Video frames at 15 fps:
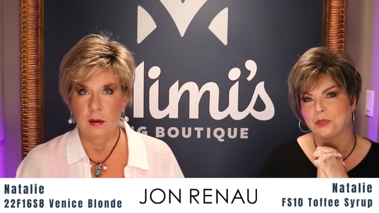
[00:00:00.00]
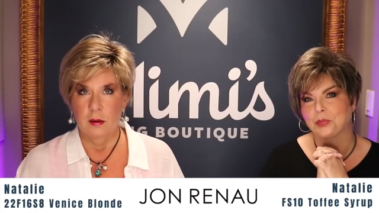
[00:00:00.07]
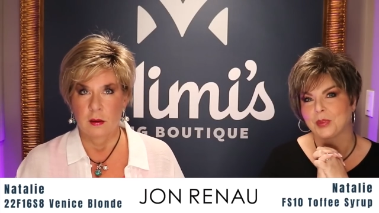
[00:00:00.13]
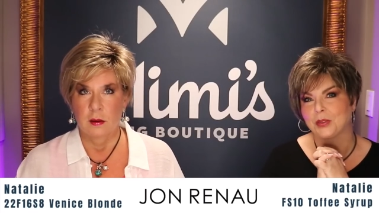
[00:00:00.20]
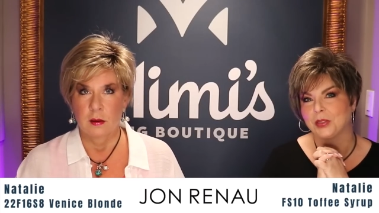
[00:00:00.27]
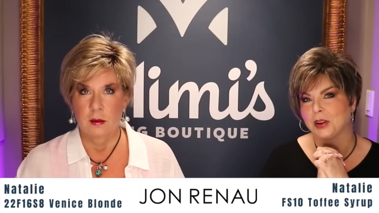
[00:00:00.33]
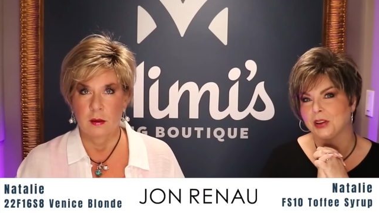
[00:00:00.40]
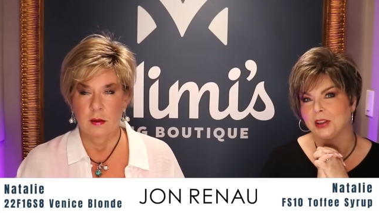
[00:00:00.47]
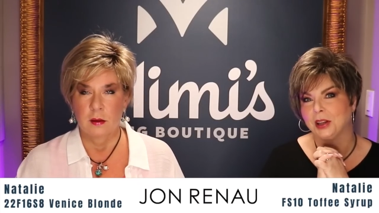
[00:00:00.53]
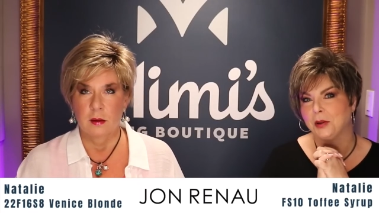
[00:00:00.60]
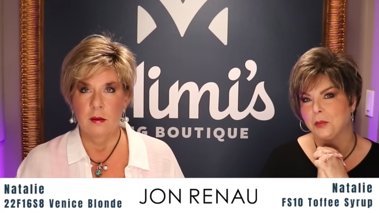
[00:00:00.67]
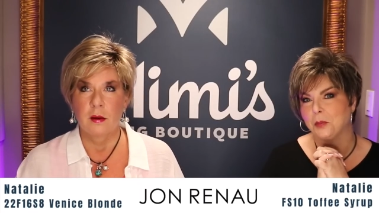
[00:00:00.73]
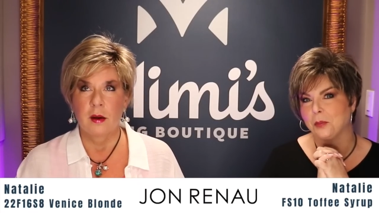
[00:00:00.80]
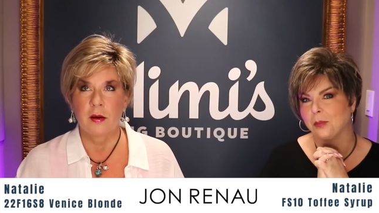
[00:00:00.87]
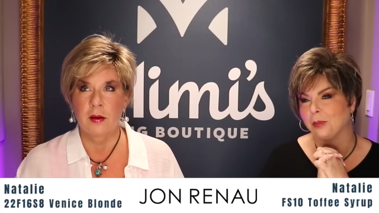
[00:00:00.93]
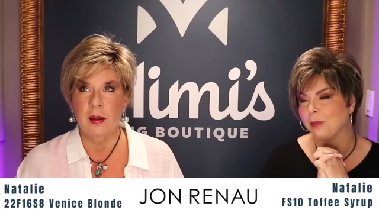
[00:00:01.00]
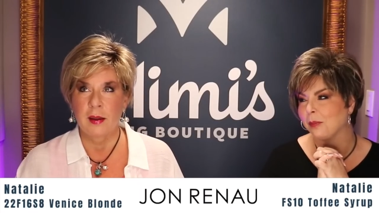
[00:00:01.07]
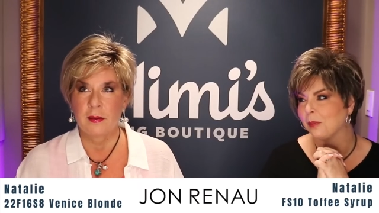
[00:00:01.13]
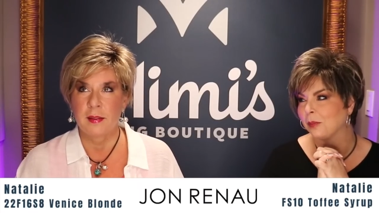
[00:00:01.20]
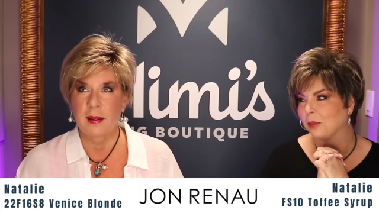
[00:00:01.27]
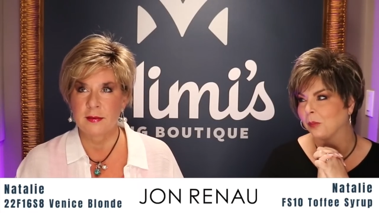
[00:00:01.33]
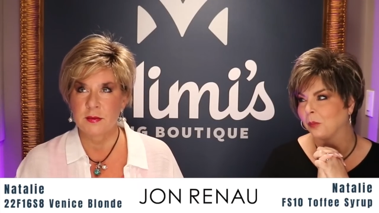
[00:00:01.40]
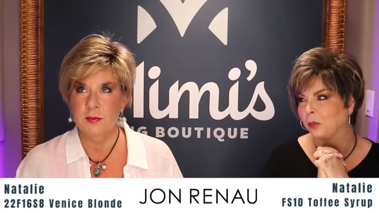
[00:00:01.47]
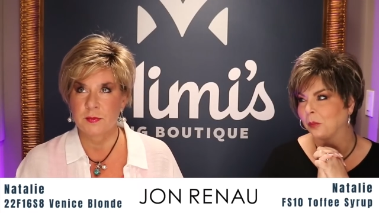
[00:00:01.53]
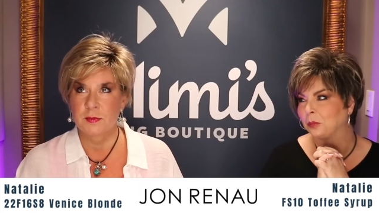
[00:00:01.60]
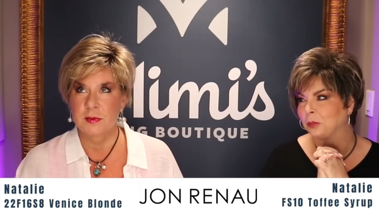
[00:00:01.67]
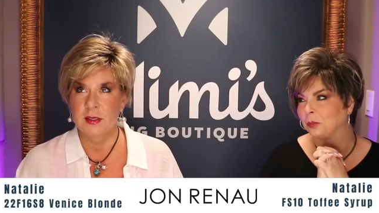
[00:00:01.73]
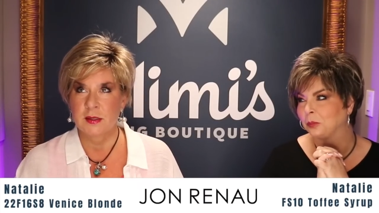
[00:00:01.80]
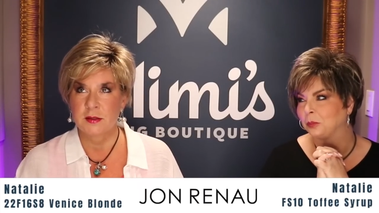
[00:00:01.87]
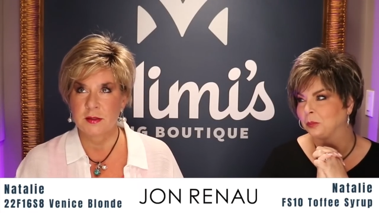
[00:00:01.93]
Speaker 1: There you go.
Speaker 2: Okay, that
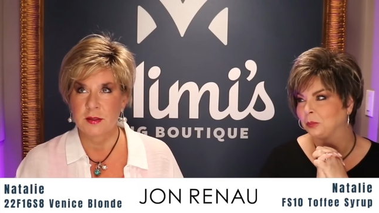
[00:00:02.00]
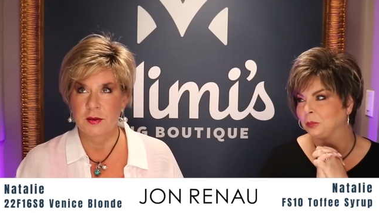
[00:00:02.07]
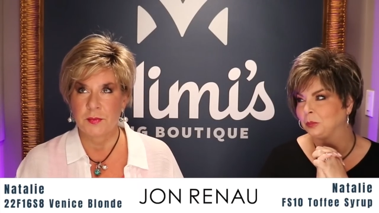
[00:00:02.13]
tells you.